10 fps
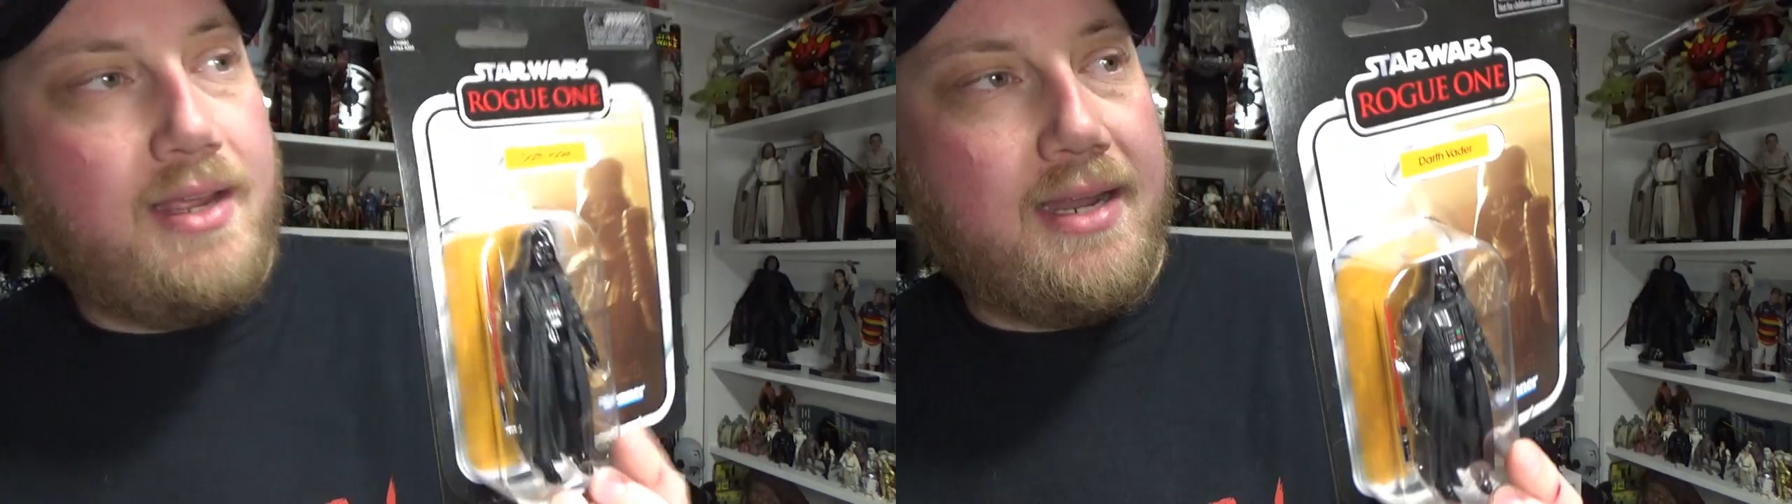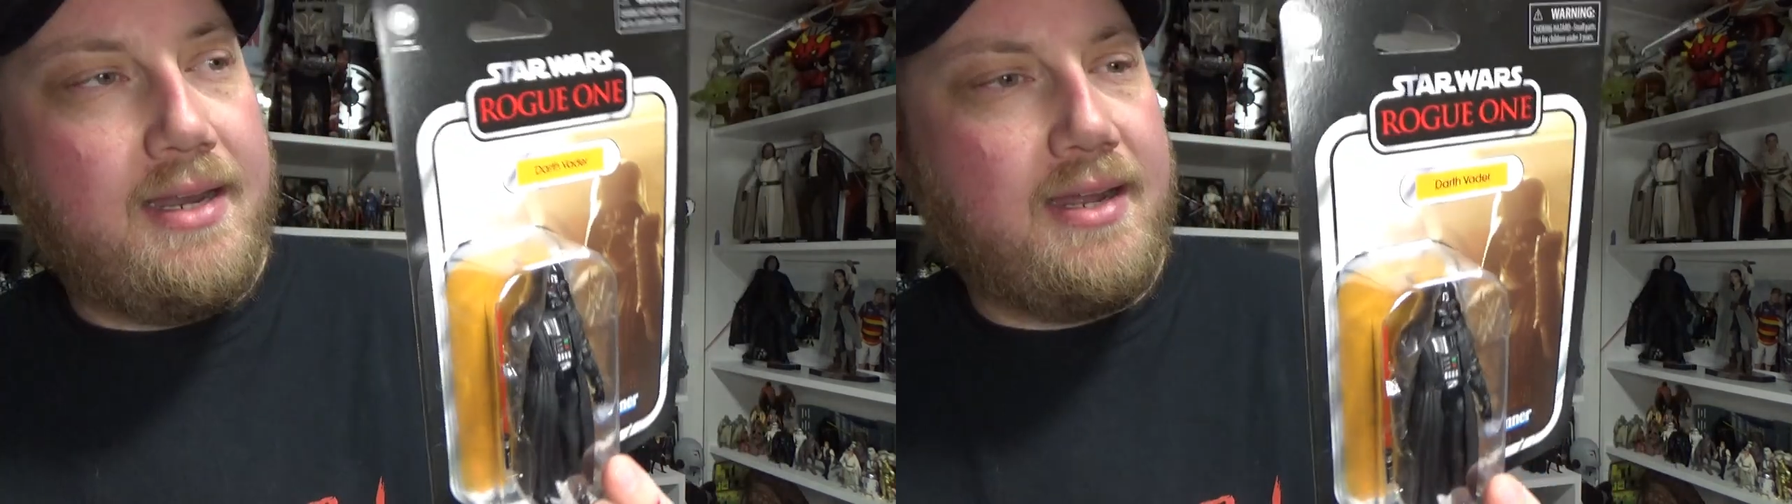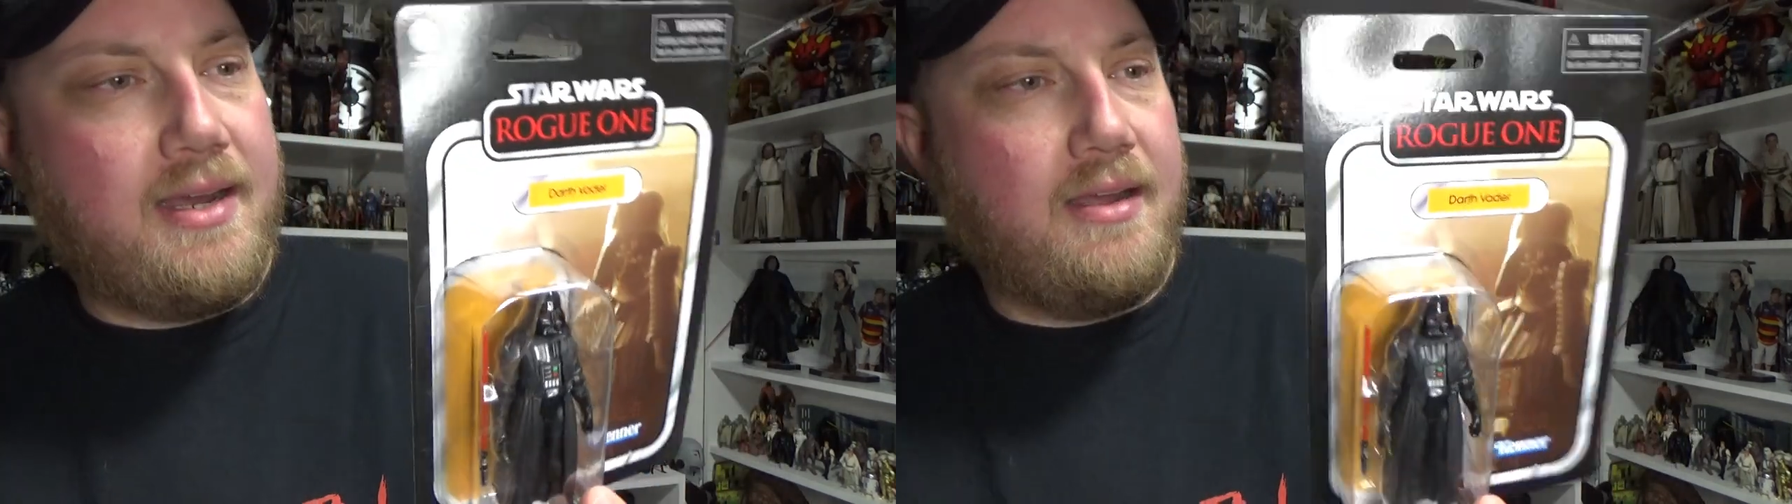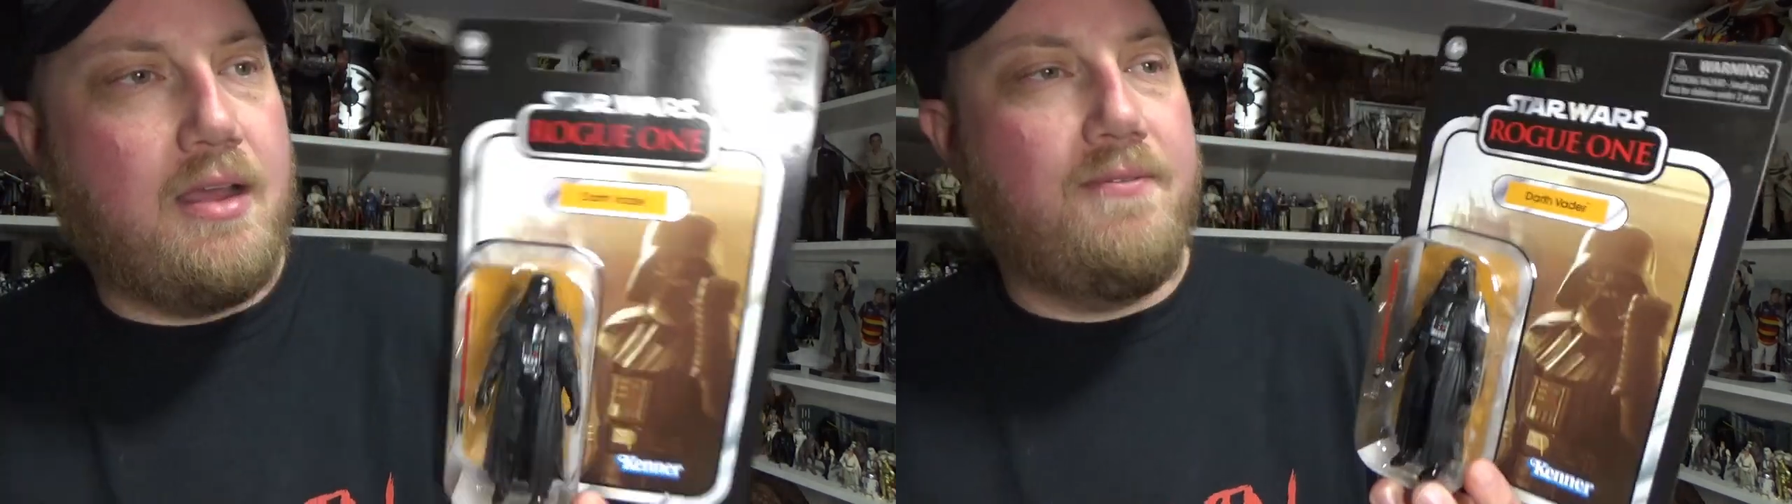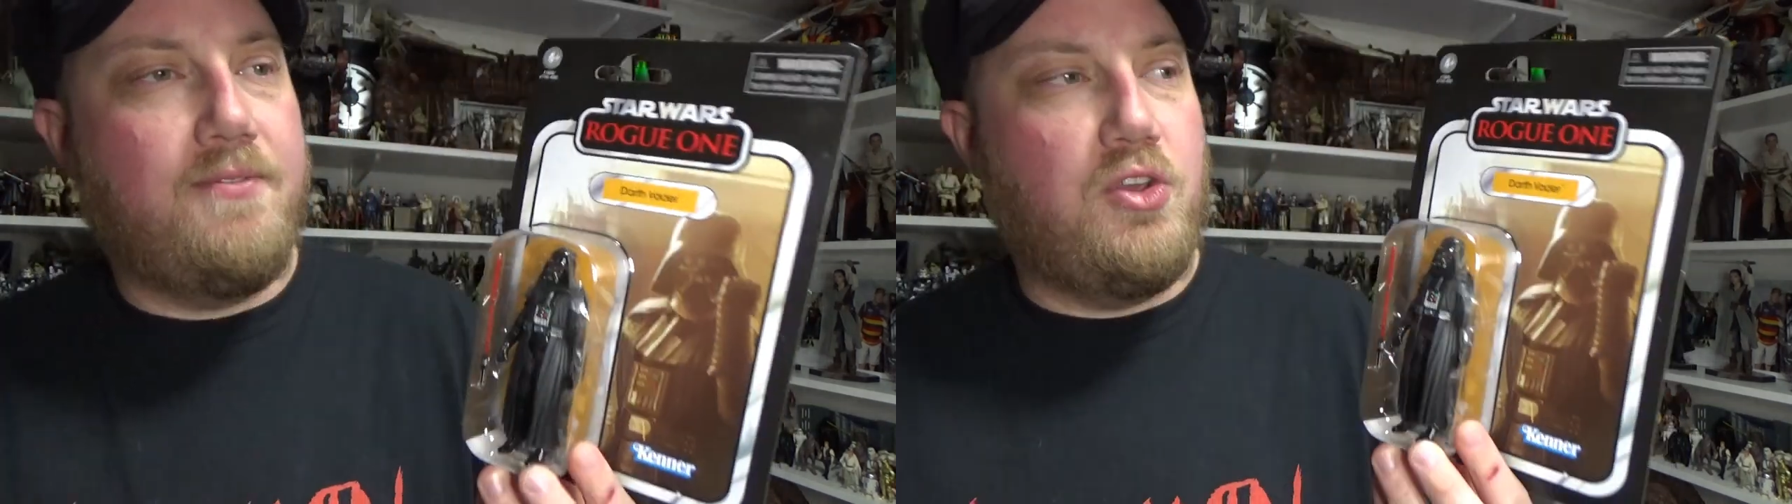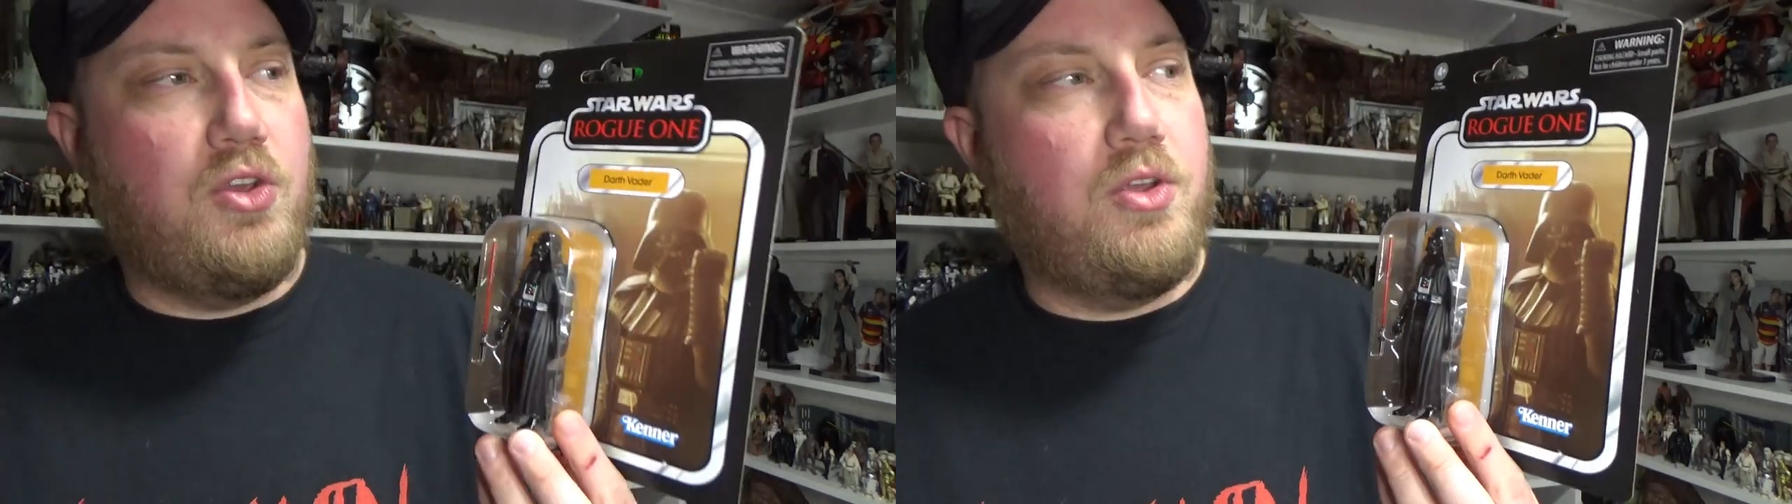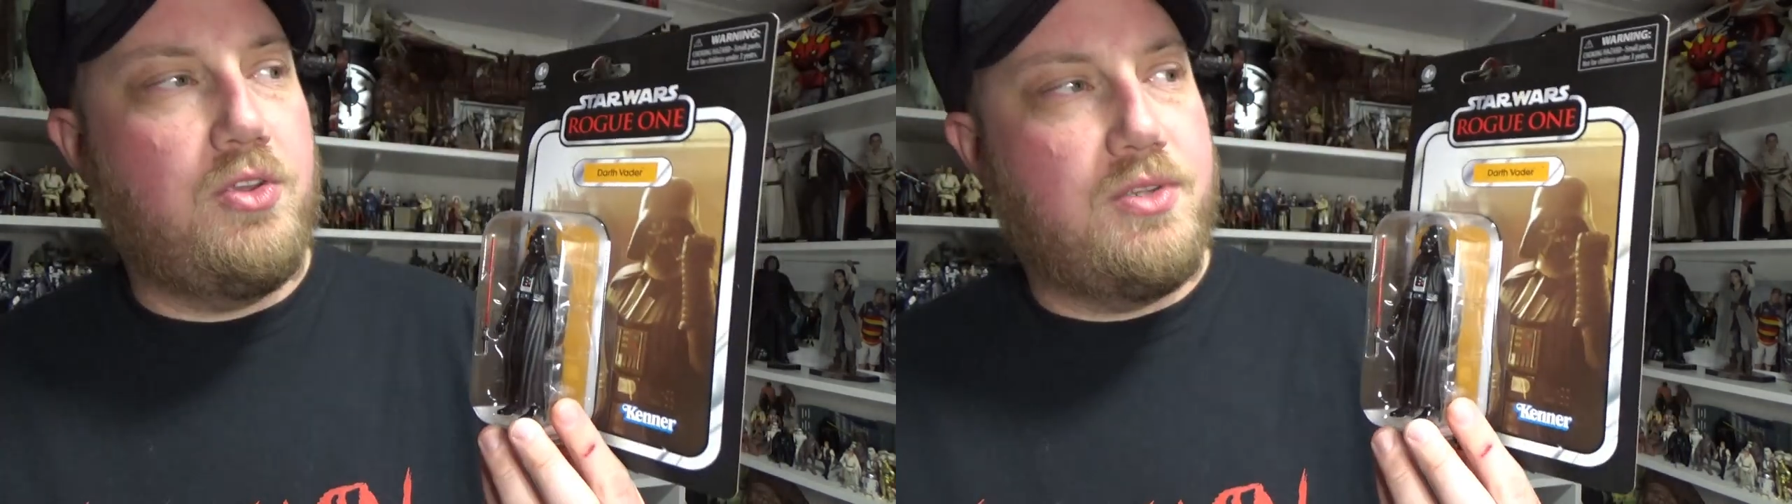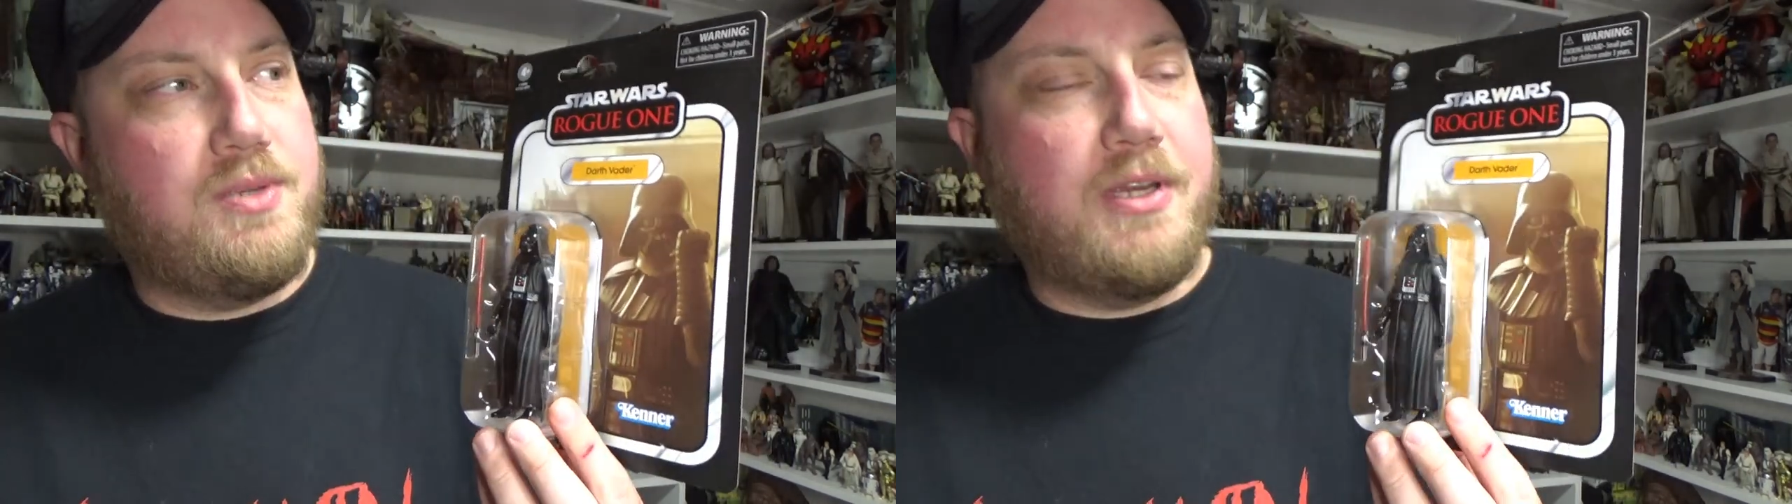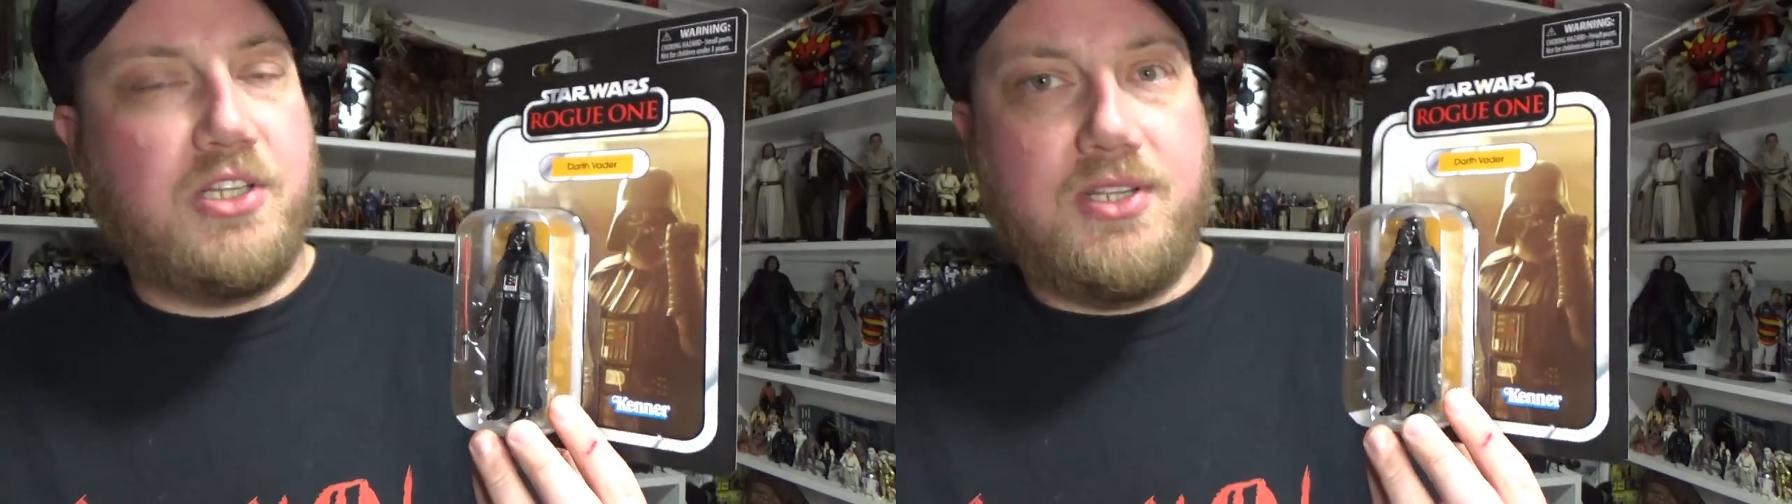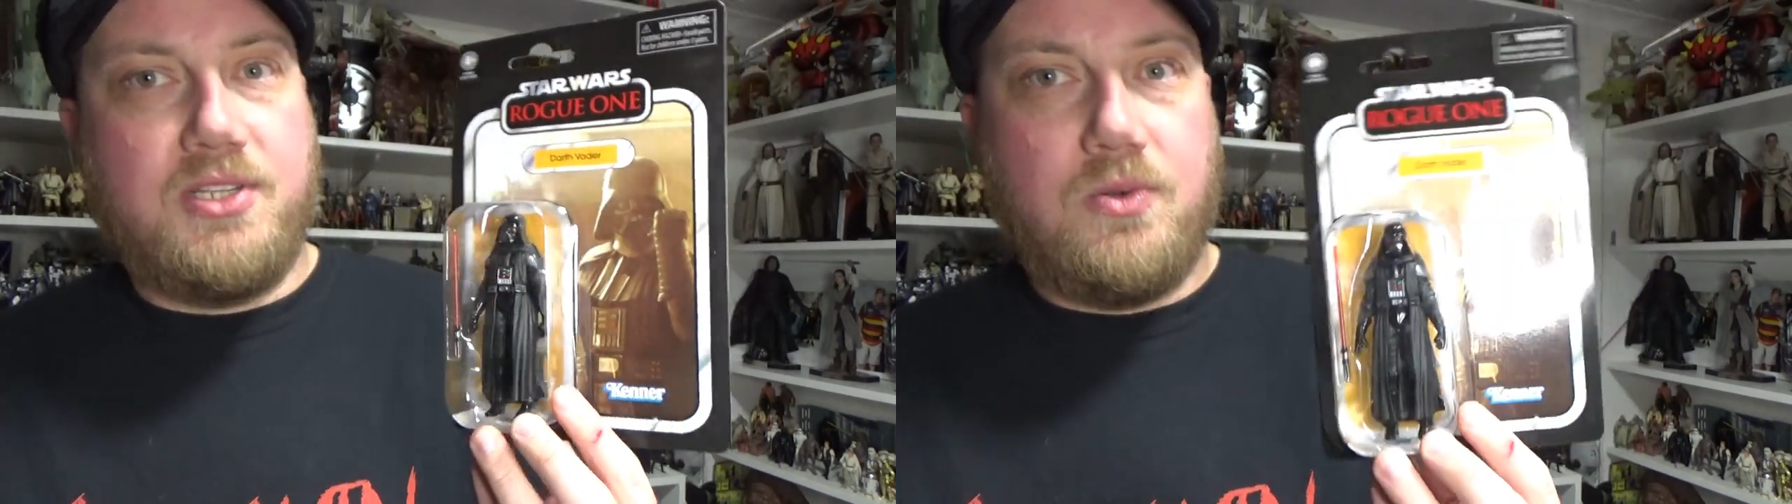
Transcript: and uh, a few specialist